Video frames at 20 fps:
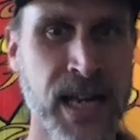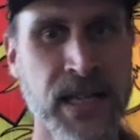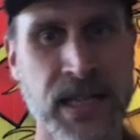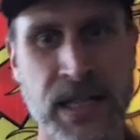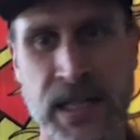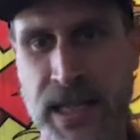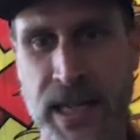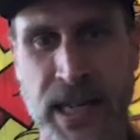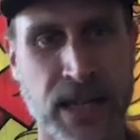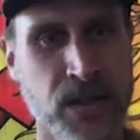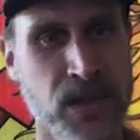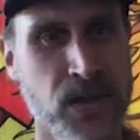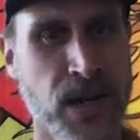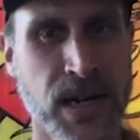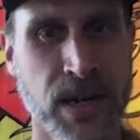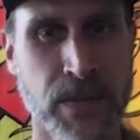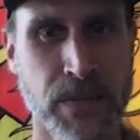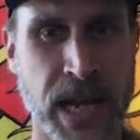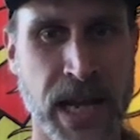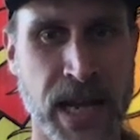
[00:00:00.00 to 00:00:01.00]
DEA is trying
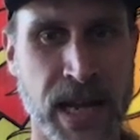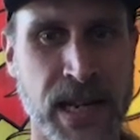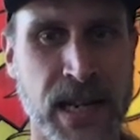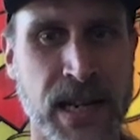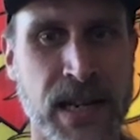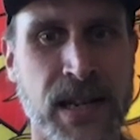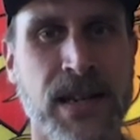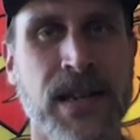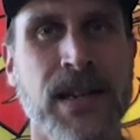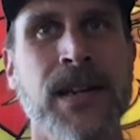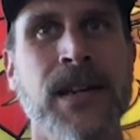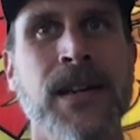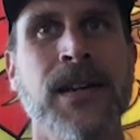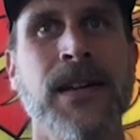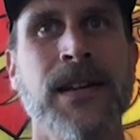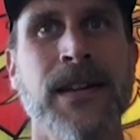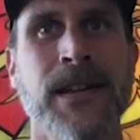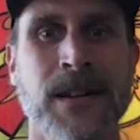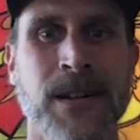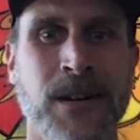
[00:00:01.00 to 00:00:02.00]
to ban it,
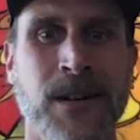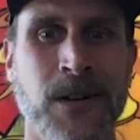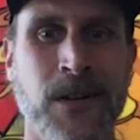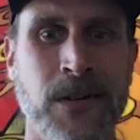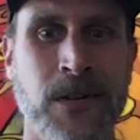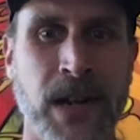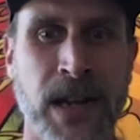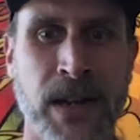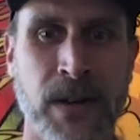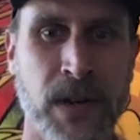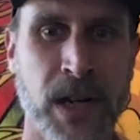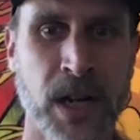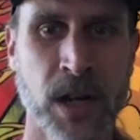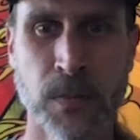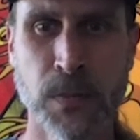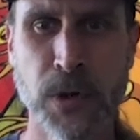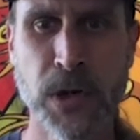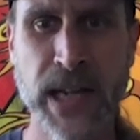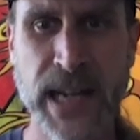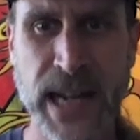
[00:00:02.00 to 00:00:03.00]
you know, and you know,
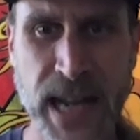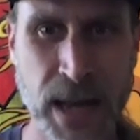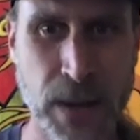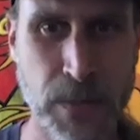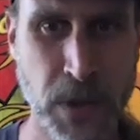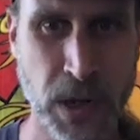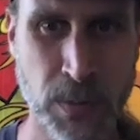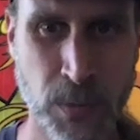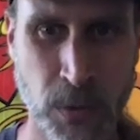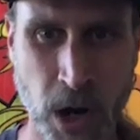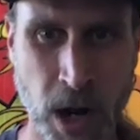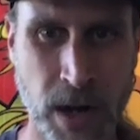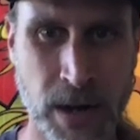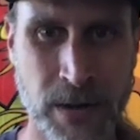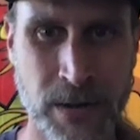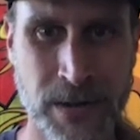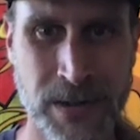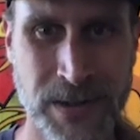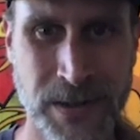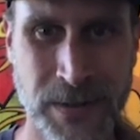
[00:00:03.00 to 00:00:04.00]
putting hemp on
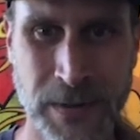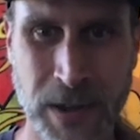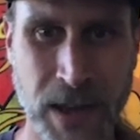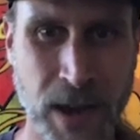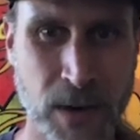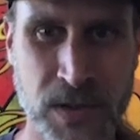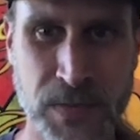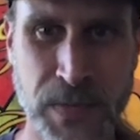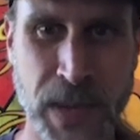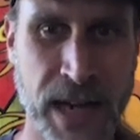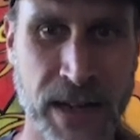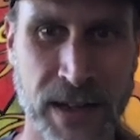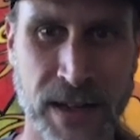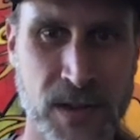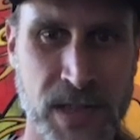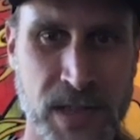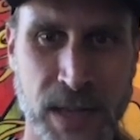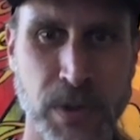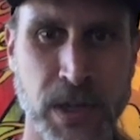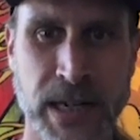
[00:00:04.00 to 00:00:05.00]
Bronner's, you know, that was
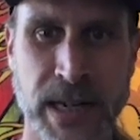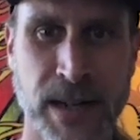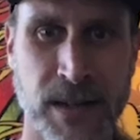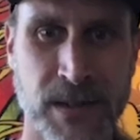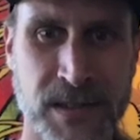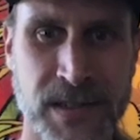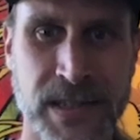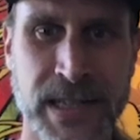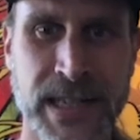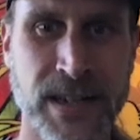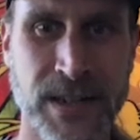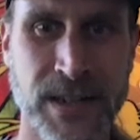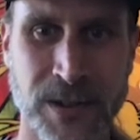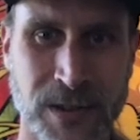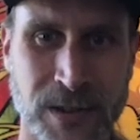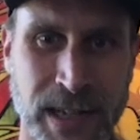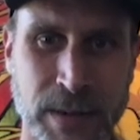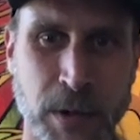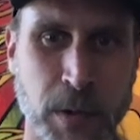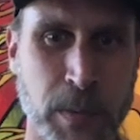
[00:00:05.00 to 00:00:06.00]
like putting LSD on your
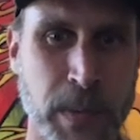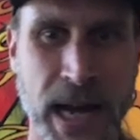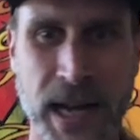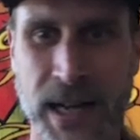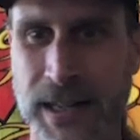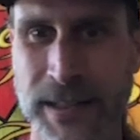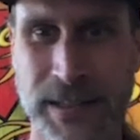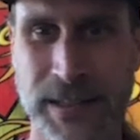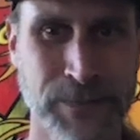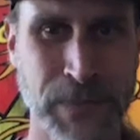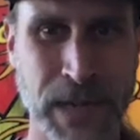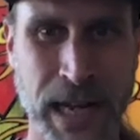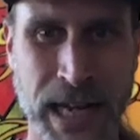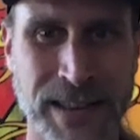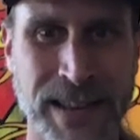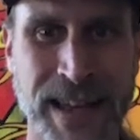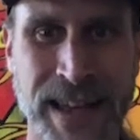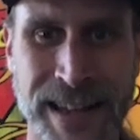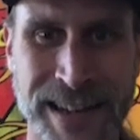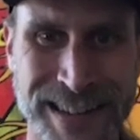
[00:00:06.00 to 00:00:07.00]
label back
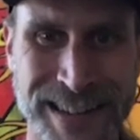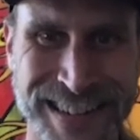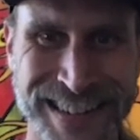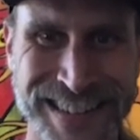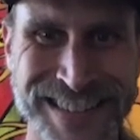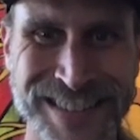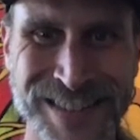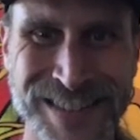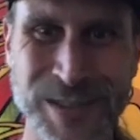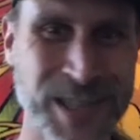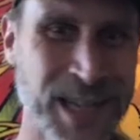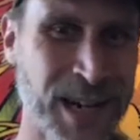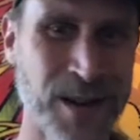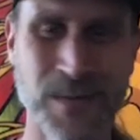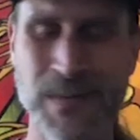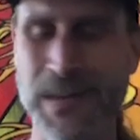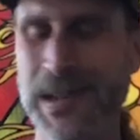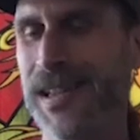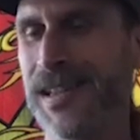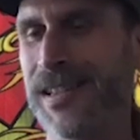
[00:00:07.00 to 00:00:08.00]
then, you know, and it was like a
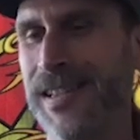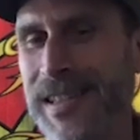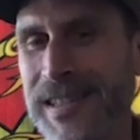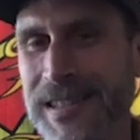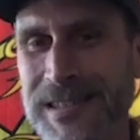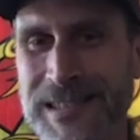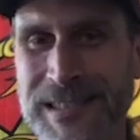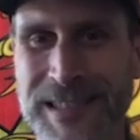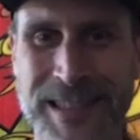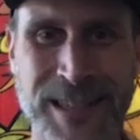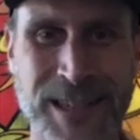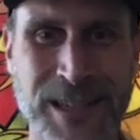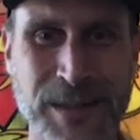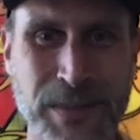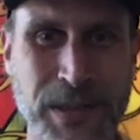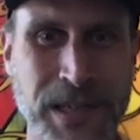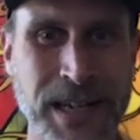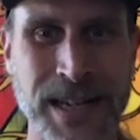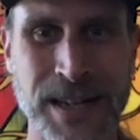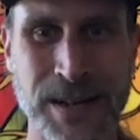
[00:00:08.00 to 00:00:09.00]
big deal, you know, to
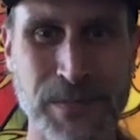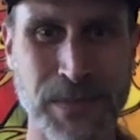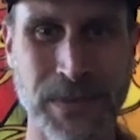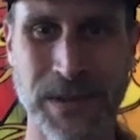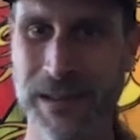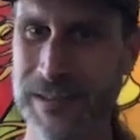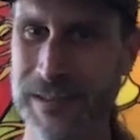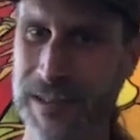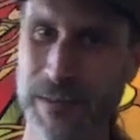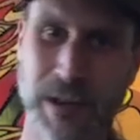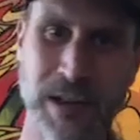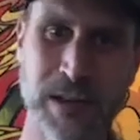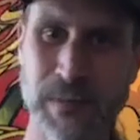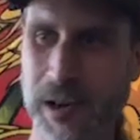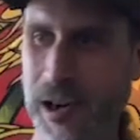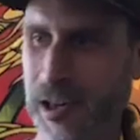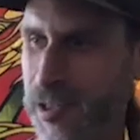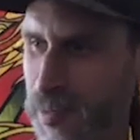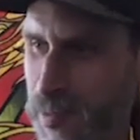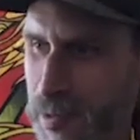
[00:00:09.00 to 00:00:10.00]
put hemp also, oh,
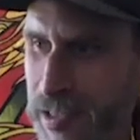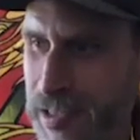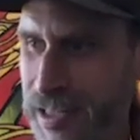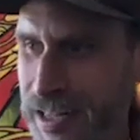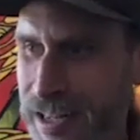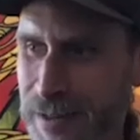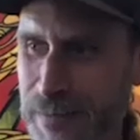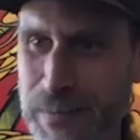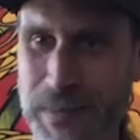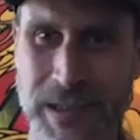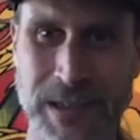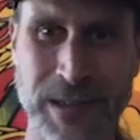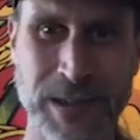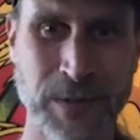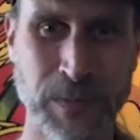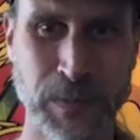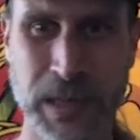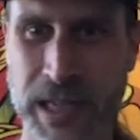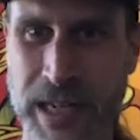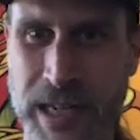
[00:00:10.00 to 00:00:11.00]
Bronner's putting hemp, you know,
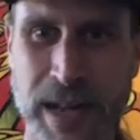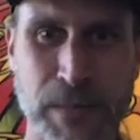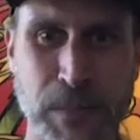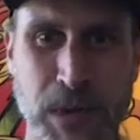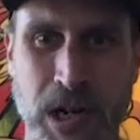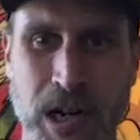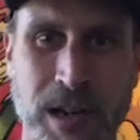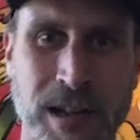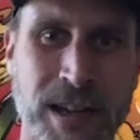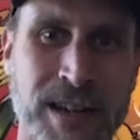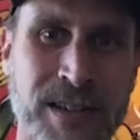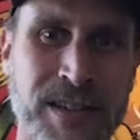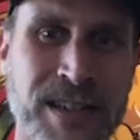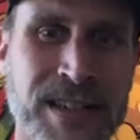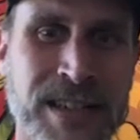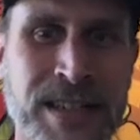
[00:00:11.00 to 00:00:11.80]
big hemp call out.